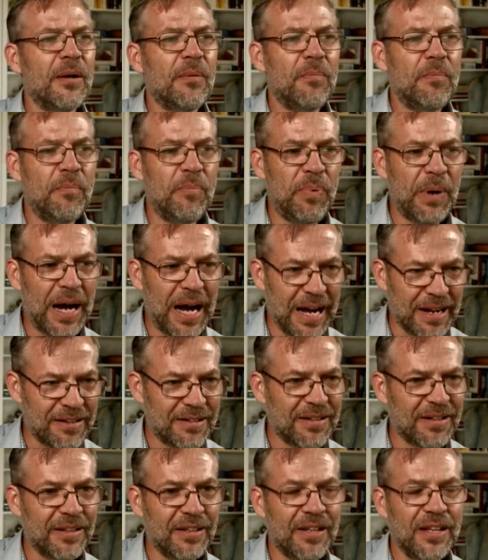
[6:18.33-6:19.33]

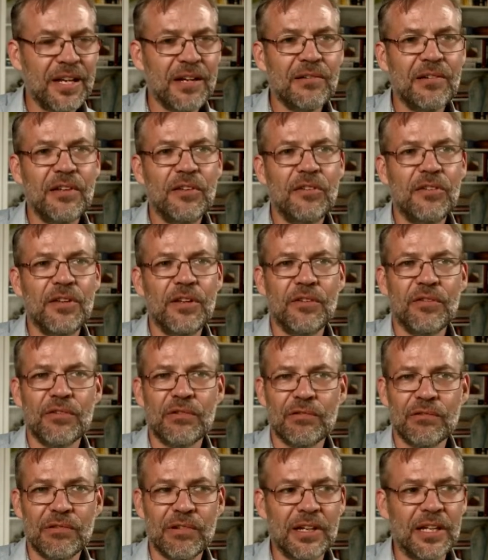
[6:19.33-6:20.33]
but there is this
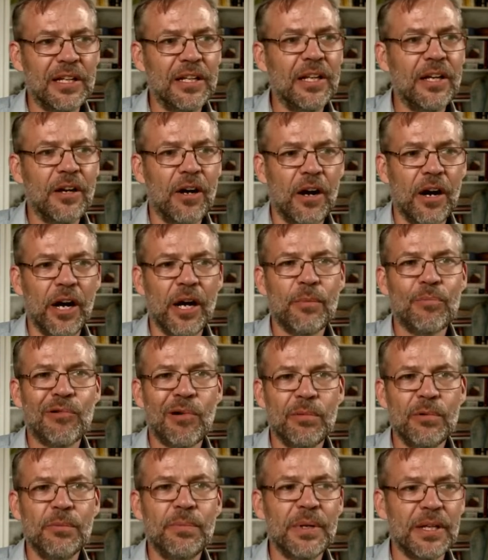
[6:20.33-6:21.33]
really high
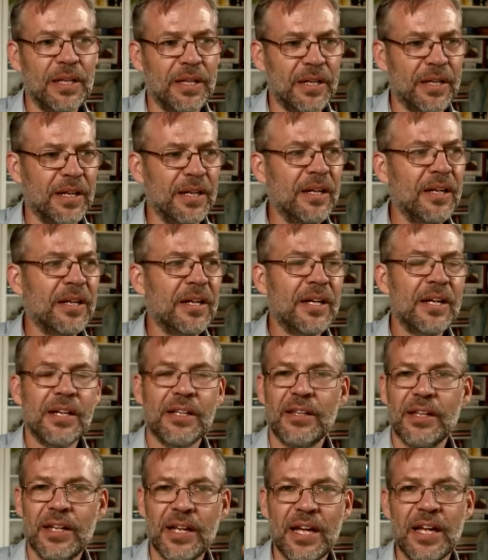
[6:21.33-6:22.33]
probability
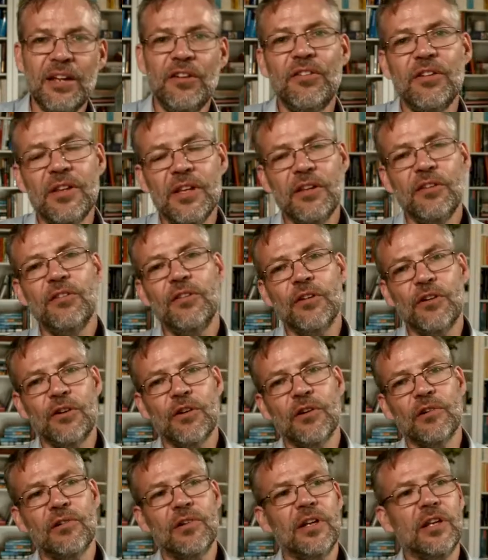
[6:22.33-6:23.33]
that each of these
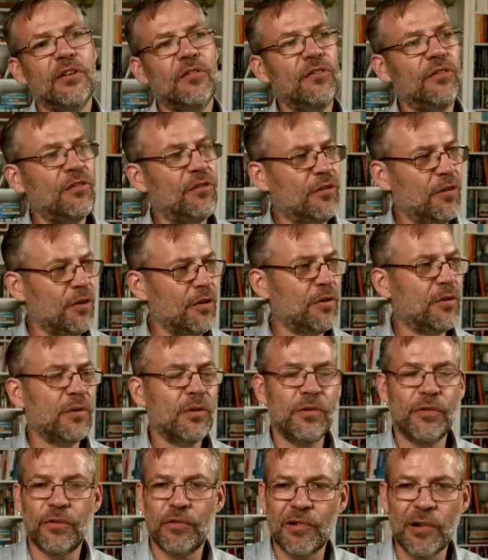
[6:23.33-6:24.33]
securities
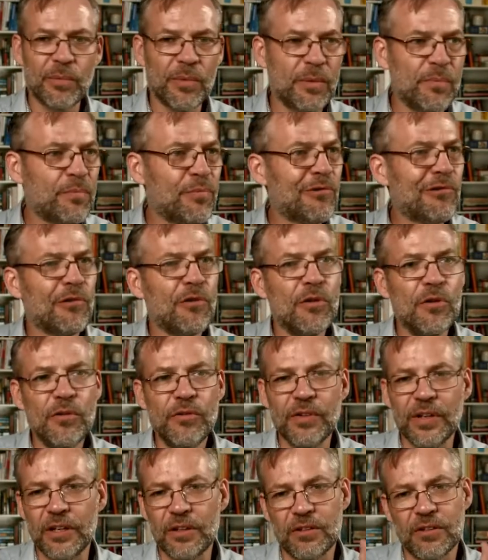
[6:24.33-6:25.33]
circle from
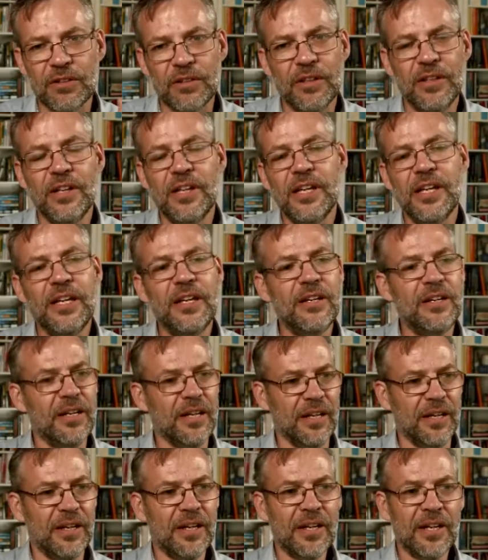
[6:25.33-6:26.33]
improving to
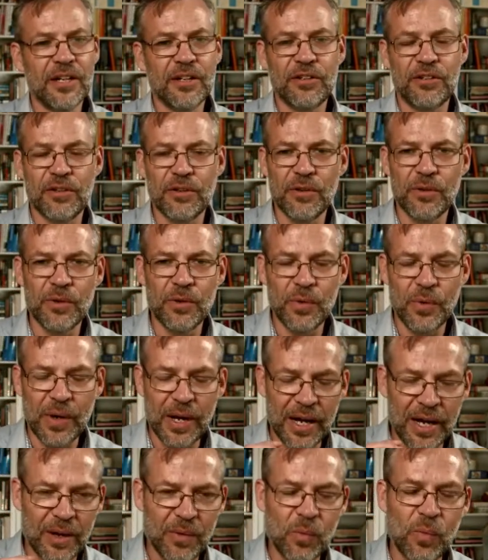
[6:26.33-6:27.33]
leading to
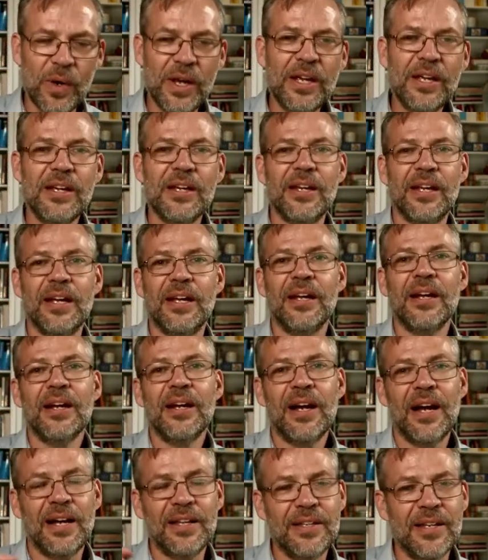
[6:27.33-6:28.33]
weakening
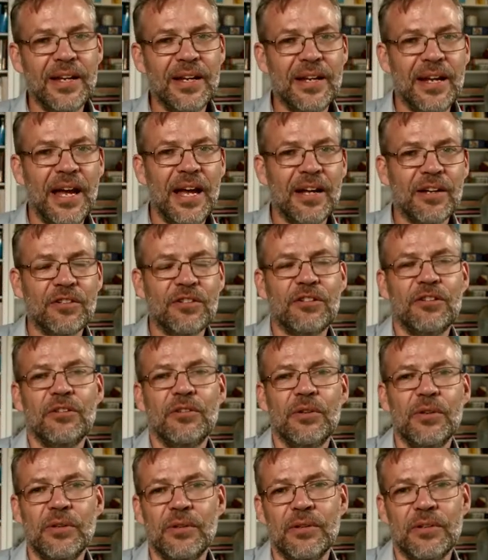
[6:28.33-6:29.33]
and then out
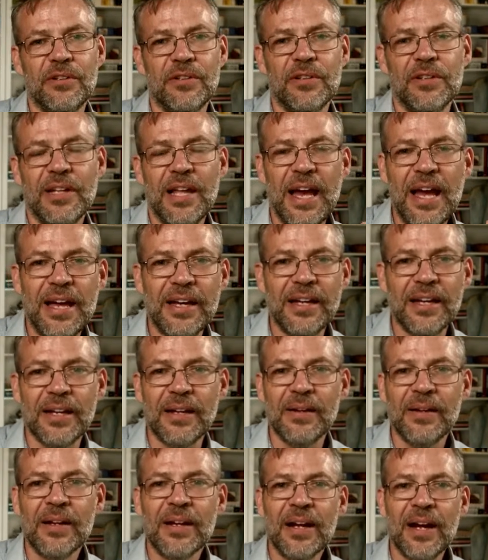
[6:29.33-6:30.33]
to
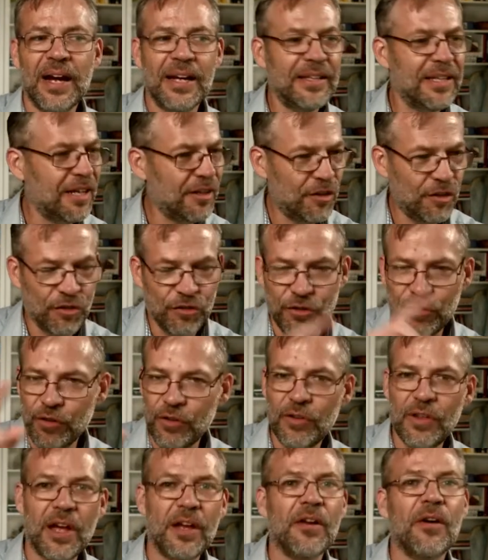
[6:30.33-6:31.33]
lagging. And they just
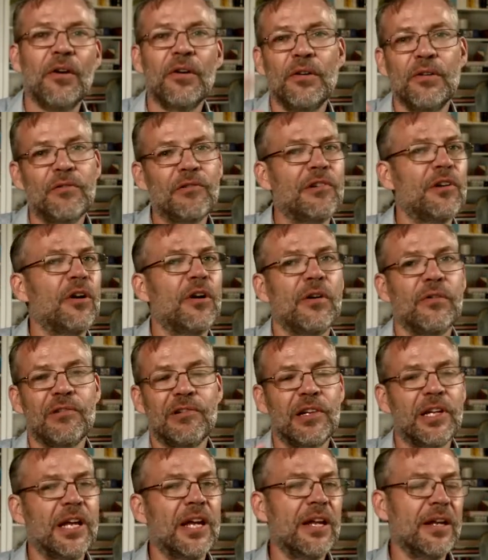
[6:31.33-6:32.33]
do that over and over
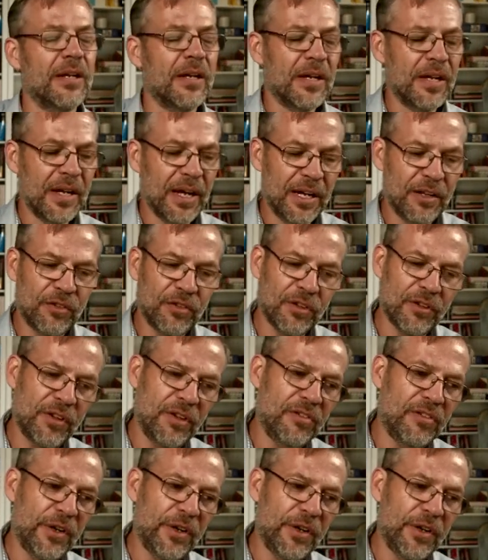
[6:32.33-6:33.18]
and again. And so there's